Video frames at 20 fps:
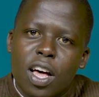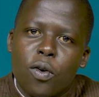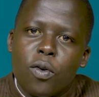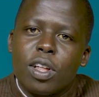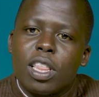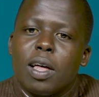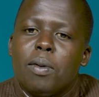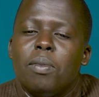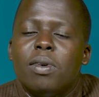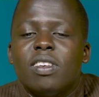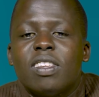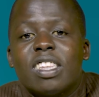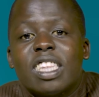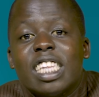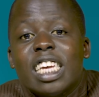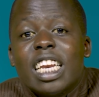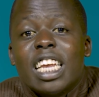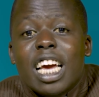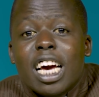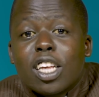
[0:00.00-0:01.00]
with the
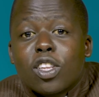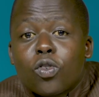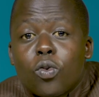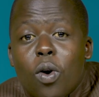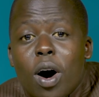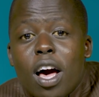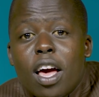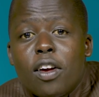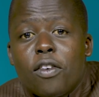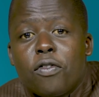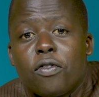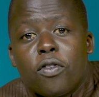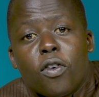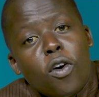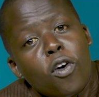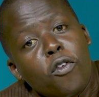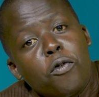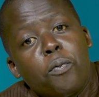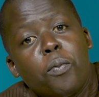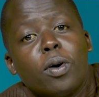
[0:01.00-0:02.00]
mysterious wife
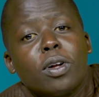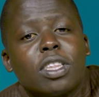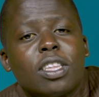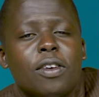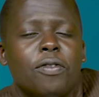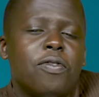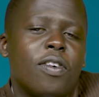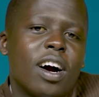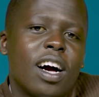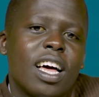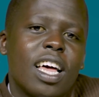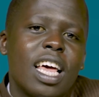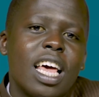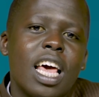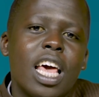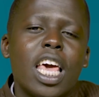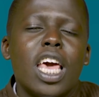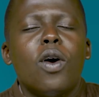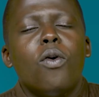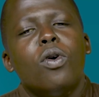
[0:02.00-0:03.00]
of Potiphar. Mm.
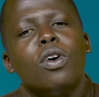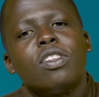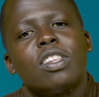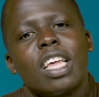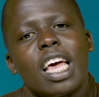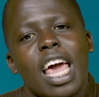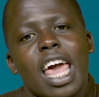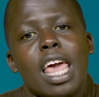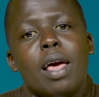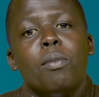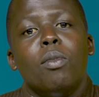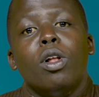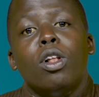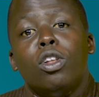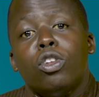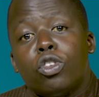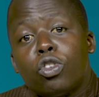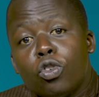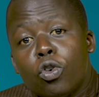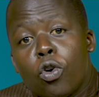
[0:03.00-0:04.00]
He was
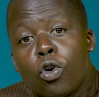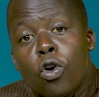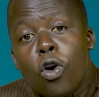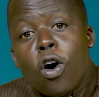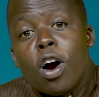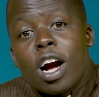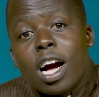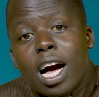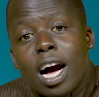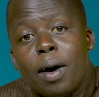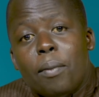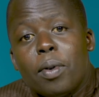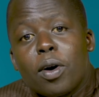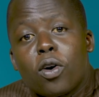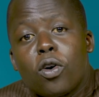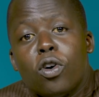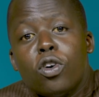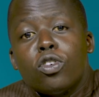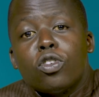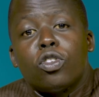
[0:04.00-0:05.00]
able to conquer
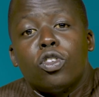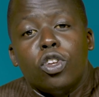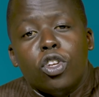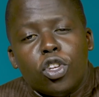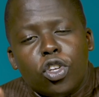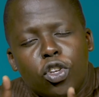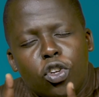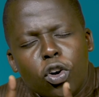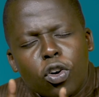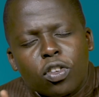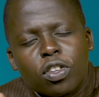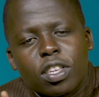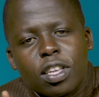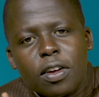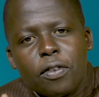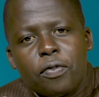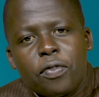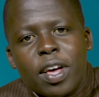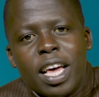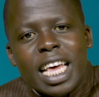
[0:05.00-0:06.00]
because
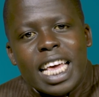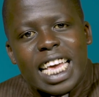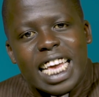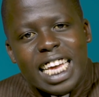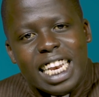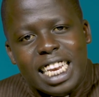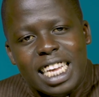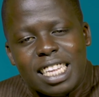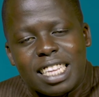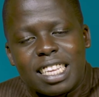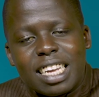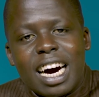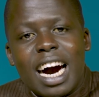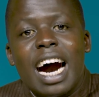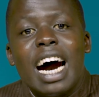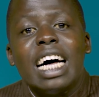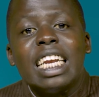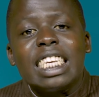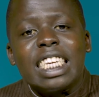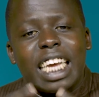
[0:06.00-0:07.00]
Joseph, in his
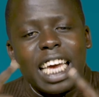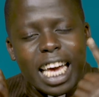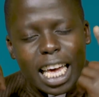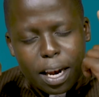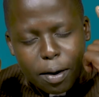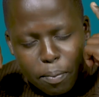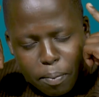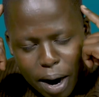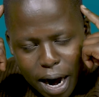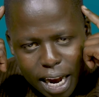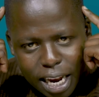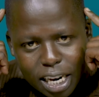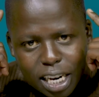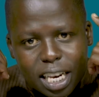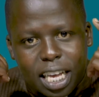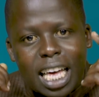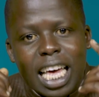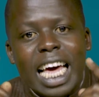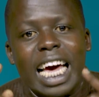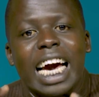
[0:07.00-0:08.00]
heart and
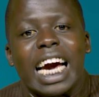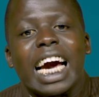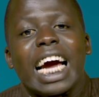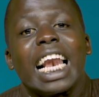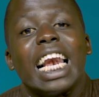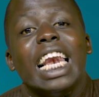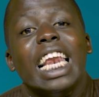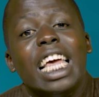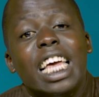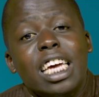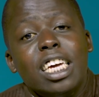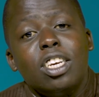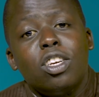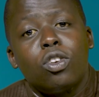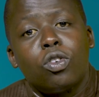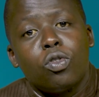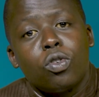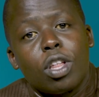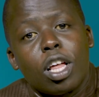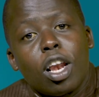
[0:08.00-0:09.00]
mind, oh, clinged
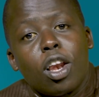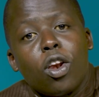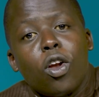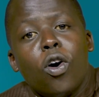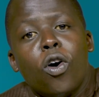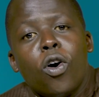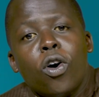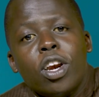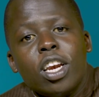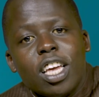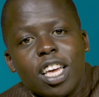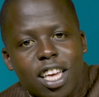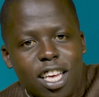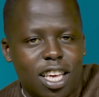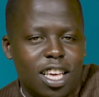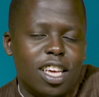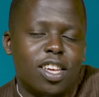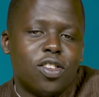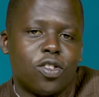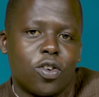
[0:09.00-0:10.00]
us, to the Lord
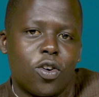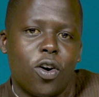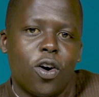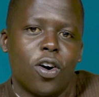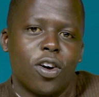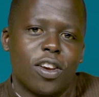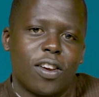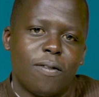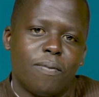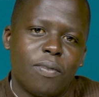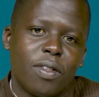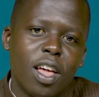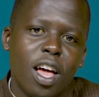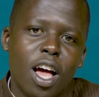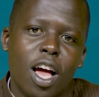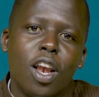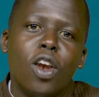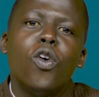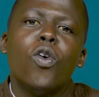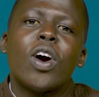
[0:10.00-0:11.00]
his God.
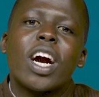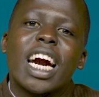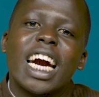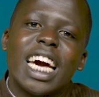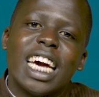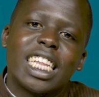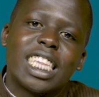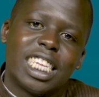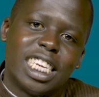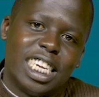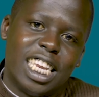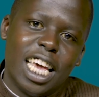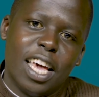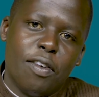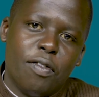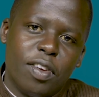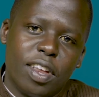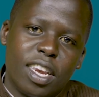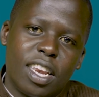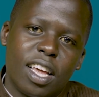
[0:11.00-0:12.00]
Mm. Look at
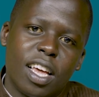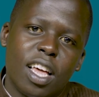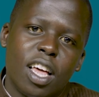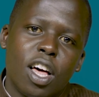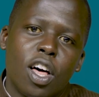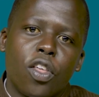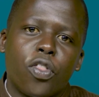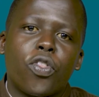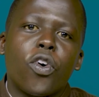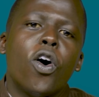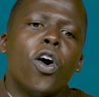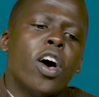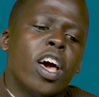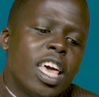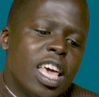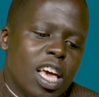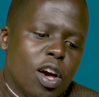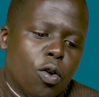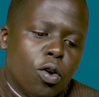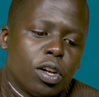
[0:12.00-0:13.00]
David. Mm. Though
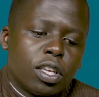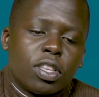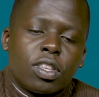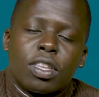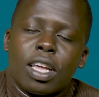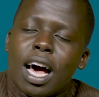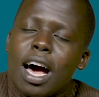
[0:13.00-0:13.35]
he was